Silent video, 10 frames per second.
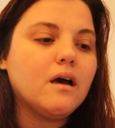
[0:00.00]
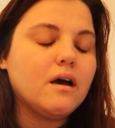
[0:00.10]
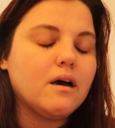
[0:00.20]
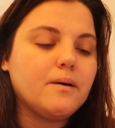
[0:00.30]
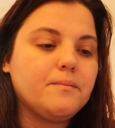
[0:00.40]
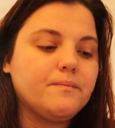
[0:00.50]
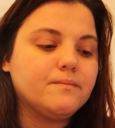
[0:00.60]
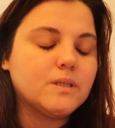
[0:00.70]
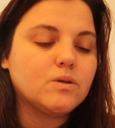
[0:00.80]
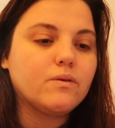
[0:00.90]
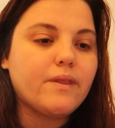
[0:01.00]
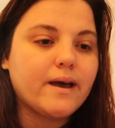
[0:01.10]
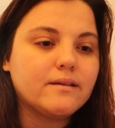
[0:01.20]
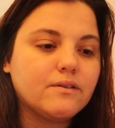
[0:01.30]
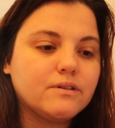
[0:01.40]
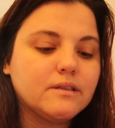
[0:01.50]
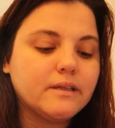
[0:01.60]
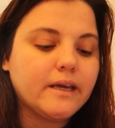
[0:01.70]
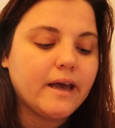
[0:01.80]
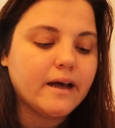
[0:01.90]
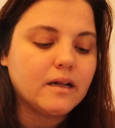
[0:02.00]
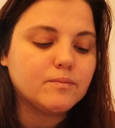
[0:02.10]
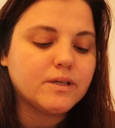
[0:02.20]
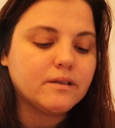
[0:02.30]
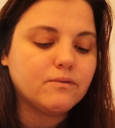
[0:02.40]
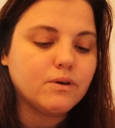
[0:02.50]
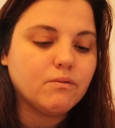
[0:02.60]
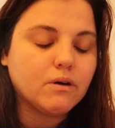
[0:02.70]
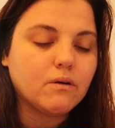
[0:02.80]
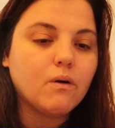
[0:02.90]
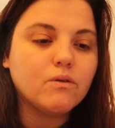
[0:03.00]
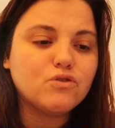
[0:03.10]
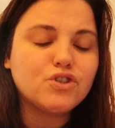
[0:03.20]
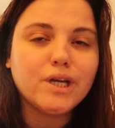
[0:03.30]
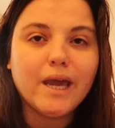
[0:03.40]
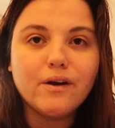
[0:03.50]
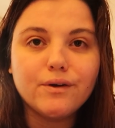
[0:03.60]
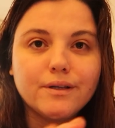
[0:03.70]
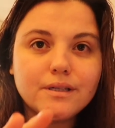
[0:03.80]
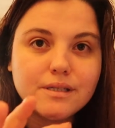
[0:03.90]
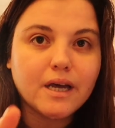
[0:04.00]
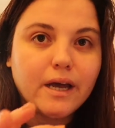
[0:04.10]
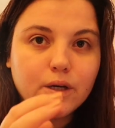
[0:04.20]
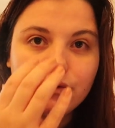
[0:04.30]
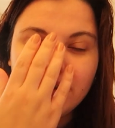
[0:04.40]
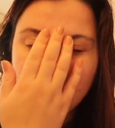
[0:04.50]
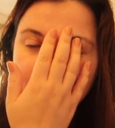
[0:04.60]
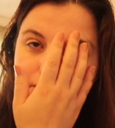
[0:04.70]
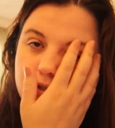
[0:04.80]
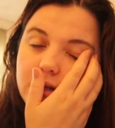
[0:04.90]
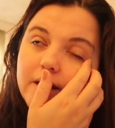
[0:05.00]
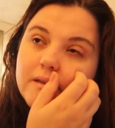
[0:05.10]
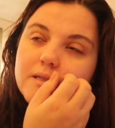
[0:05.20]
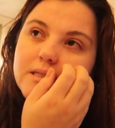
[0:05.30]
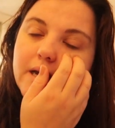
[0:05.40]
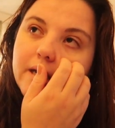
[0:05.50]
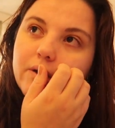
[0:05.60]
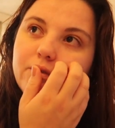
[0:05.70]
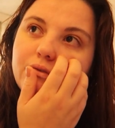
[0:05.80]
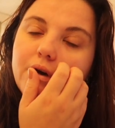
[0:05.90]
So that definitely helped, and we were all sharing this kind of news and this kind of